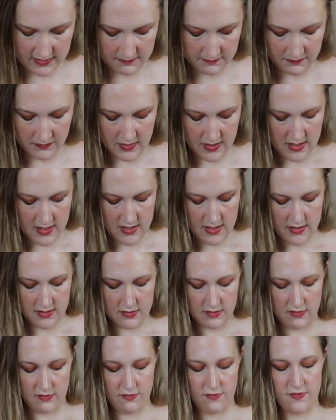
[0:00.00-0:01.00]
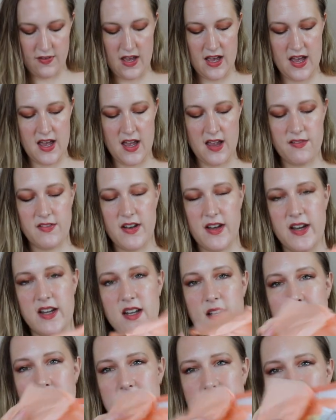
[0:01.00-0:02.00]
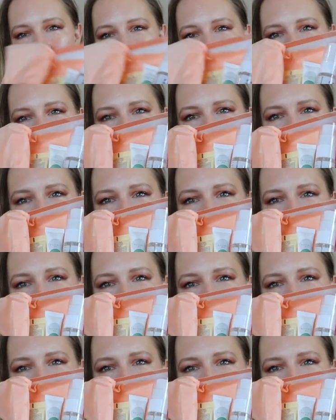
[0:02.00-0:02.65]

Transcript: So we have five items here.